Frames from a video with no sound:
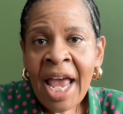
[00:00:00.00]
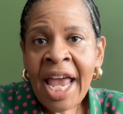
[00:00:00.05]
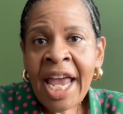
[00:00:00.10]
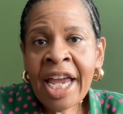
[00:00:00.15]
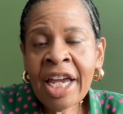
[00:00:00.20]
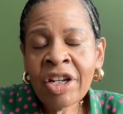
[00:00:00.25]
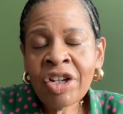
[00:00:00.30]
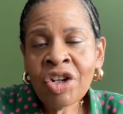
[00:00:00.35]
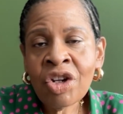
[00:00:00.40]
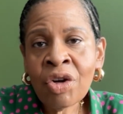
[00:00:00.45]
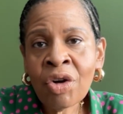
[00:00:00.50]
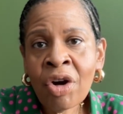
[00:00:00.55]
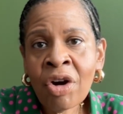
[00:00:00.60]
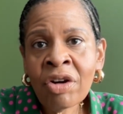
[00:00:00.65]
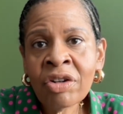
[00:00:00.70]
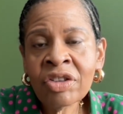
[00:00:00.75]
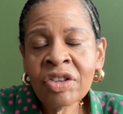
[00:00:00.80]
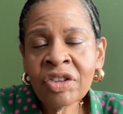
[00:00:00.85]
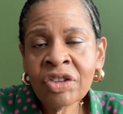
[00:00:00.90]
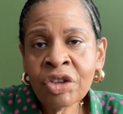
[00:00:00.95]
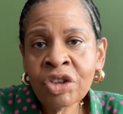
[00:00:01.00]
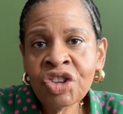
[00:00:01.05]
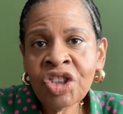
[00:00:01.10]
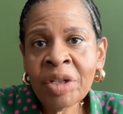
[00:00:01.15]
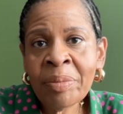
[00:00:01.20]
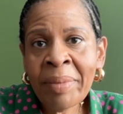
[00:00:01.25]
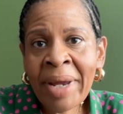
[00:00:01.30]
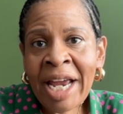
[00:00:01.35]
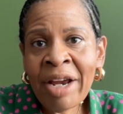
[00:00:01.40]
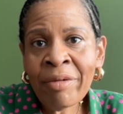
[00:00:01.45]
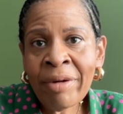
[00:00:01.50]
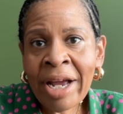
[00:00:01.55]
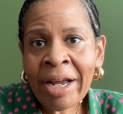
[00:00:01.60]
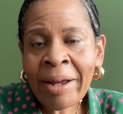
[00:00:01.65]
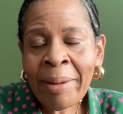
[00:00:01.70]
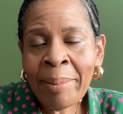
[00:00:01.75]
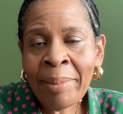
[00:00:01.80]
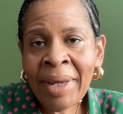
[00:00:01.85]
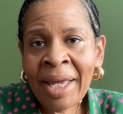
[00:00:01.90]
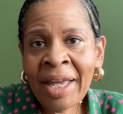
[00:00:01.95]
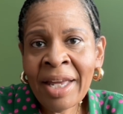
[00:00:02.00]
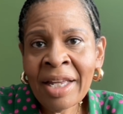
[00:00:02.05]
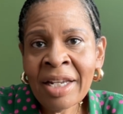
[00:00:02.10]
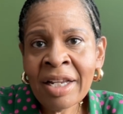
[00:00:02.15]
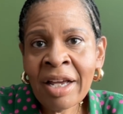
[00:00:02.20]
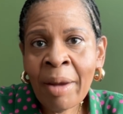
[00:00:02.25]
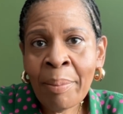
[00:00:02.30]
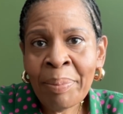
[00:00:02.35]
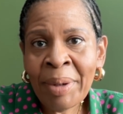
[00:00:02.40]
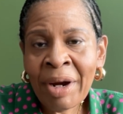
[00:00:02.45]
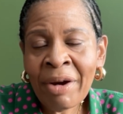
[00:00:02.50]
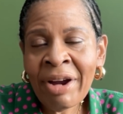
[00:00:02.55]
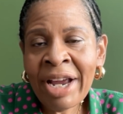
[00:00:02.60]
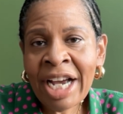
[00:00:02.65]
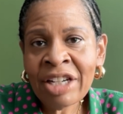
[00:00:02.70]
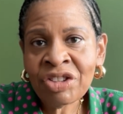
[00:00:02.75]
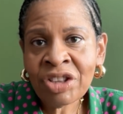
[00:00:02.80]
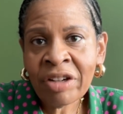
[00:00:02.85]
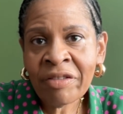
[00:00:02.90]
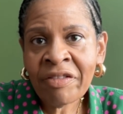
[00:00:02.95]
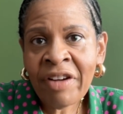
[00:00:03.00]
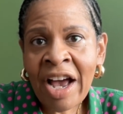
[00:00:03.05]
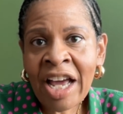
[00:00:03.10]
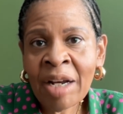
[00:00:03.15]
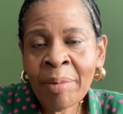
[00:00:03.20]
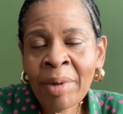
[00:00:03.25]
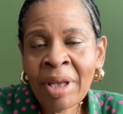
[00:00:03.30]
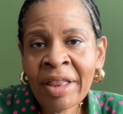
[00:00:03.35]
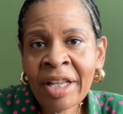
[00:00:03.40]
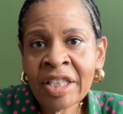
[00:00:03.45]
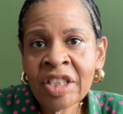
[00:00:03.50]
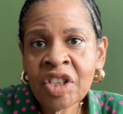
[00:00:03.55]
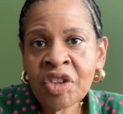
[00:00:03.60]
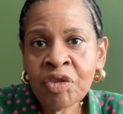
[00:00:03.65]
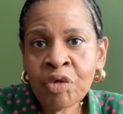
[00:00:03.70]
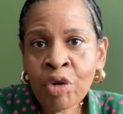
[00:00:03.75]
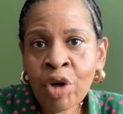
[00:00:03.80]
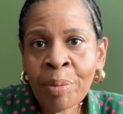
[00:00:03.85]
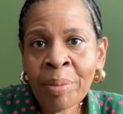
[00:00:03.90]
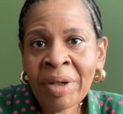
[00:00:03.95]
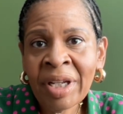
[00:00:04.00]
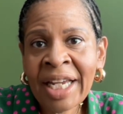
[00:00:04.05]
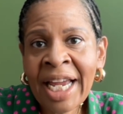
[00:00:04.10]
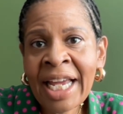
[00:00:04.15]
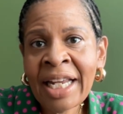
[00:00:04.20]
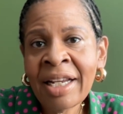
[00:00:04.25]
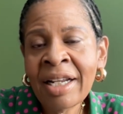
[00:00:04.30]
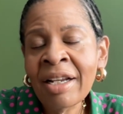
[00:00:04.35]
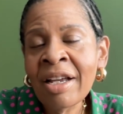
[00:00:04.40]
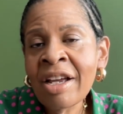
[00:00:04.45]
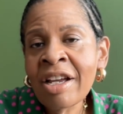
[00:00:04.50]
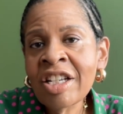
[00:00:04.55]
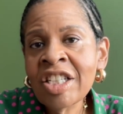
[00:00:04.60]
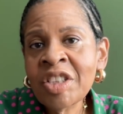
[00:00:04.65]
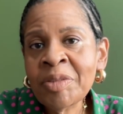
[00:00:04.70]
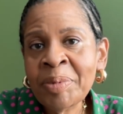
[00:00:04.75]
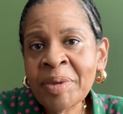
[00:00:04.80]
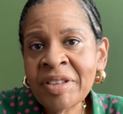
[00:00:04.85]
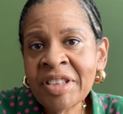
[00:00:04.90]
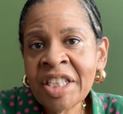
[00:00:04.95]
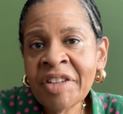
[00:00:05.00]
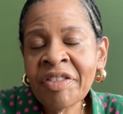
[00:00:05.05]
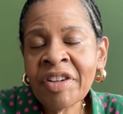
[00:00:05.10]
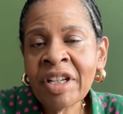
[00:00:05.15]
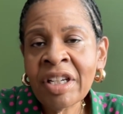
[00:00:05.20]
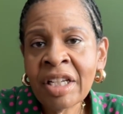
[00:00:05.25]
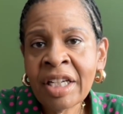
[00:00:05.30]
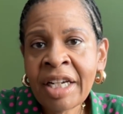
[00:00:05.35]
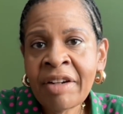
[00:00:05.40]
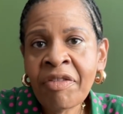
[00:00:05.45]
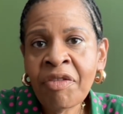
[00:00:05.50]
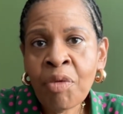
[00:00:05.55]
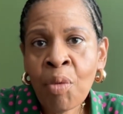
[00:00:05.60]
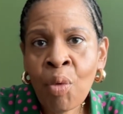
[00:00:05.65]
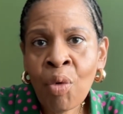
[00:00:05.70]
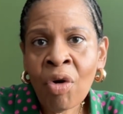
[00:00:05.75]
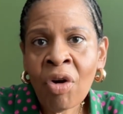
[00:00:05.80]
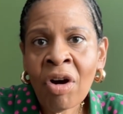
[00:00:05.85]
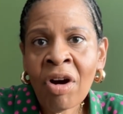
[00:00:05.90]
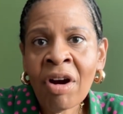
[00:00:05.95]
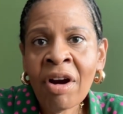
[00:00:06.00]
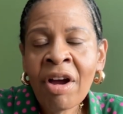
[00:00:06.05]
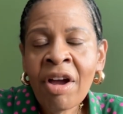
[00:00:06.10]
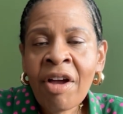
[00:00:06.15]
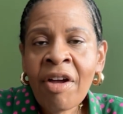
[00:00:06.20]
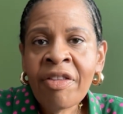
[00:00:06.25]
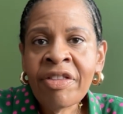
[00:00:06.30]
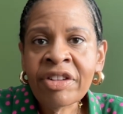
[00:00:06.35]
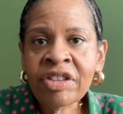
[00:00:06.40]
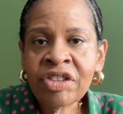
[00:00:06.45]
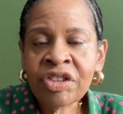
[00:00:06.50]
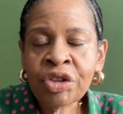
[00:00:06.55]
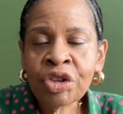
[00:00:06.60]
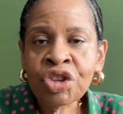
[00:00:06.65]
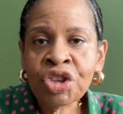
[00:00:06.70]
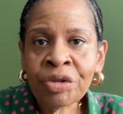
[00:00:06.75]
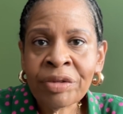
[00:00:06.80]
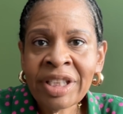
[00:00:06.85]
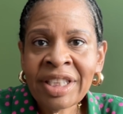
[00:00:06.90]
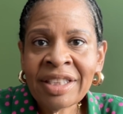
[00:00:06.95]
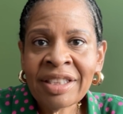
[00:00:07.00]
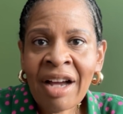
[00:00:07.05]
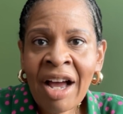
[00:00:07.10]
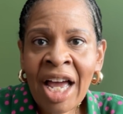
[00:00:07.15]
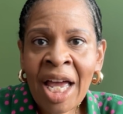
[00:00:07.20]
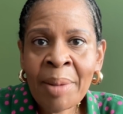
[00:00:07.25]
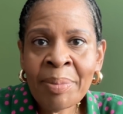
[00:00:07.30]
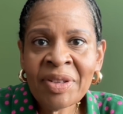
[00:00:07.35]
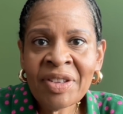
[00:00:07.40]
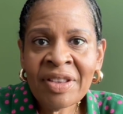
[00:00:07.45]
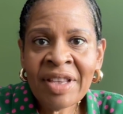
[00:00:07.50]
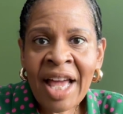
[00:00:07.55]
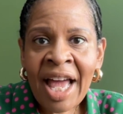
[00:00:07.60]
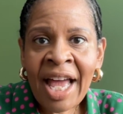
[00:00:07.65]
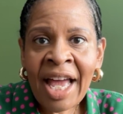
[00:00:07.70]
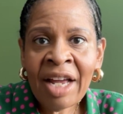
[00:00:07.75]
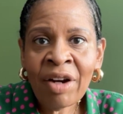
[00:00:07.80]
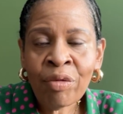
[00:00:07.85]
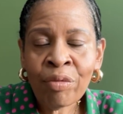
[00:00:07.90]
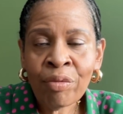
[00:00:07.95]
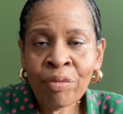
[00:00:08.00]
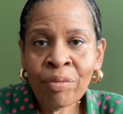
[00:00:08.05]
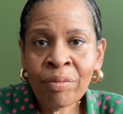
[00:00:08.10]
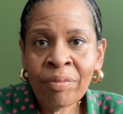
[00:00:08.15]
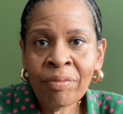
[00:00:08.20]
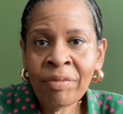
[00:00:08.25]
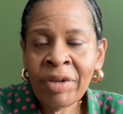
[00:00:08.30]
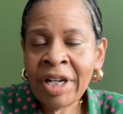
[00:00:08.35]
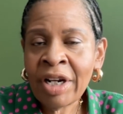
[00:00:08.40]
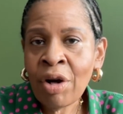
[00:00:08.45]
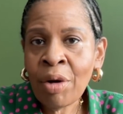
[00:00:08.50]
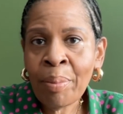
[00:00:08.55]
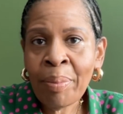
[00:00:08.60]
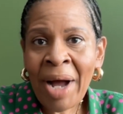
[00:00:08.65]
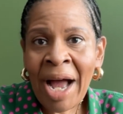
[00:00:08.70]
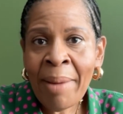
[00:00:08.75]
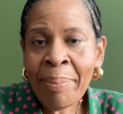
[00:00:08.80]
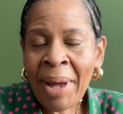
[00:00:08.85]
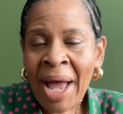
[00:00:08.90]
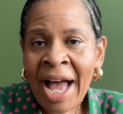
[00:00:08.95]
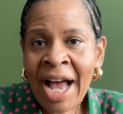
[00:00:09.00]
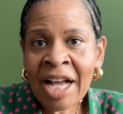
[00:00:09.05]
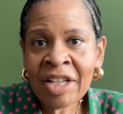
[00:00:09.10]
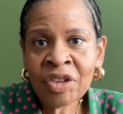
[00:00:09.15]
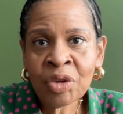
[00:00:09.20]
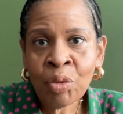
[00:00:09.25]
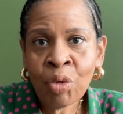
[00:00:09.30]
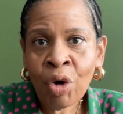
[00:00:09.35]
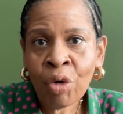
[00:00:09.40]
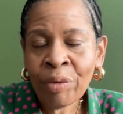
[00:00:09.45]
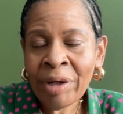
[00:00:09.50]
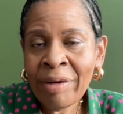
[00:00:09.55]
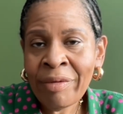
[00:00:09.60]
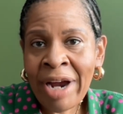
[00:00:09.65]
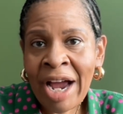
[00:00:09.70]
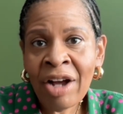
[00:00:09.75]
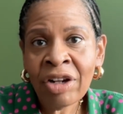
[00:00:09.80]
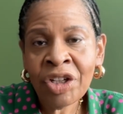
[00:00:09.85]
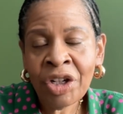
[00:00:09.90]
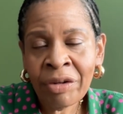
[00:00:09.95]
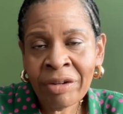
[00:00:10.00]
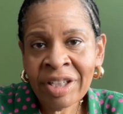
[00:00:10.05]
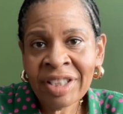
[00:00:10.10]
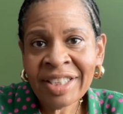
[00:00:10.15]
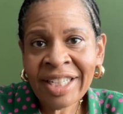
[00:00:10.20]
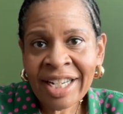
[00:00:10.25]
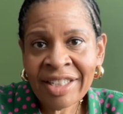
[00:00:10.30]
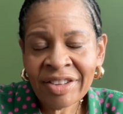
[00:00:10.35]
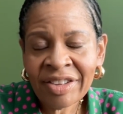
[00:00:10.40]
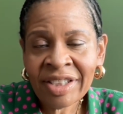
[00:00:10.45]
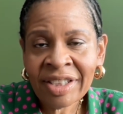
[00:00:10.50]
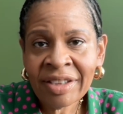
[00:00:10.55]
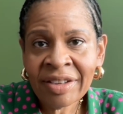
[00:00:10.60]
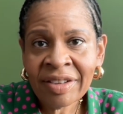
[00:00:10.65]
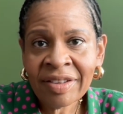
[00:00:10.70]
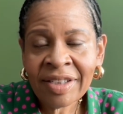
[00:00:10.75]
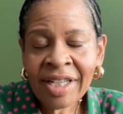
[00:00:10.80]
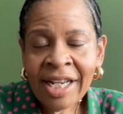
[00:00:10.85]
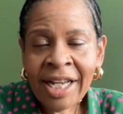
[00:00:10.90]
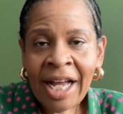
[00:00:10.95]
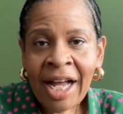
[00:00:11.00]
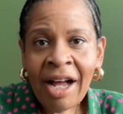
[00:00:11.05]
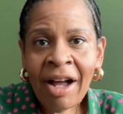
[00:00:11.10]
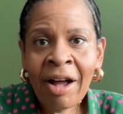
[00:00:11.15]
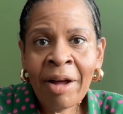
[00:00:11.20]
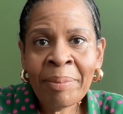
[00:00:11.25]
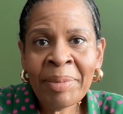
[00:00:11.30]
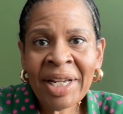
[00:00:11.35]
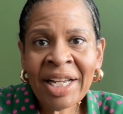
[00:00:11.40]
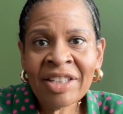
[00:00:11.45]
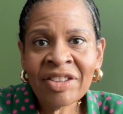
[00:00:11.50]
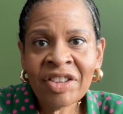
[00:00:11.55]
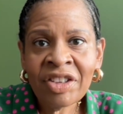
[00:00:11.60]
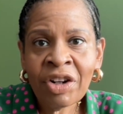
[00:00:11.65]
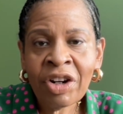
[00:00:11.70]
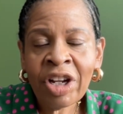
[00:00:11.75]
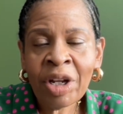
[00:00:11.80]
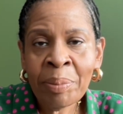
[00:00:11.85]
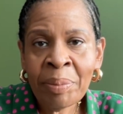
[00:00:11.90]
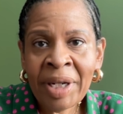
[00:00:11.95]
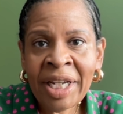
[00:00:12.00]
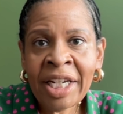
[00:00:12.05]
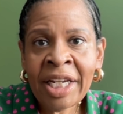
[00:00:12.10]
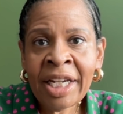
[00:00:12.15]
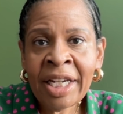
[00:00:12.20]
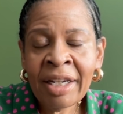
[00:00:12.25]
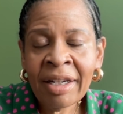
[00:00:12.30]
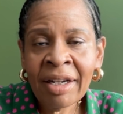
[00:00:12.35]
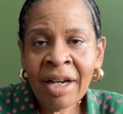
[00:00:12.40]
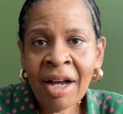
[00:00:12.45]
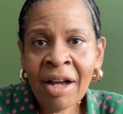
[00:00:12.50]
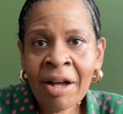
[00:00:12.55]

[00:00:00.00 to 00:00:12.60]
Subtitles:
and your surgeon may recommend a bariatric vitamin that's formulated specifically for the surgery types that bypass or reroute your intestines, because there can be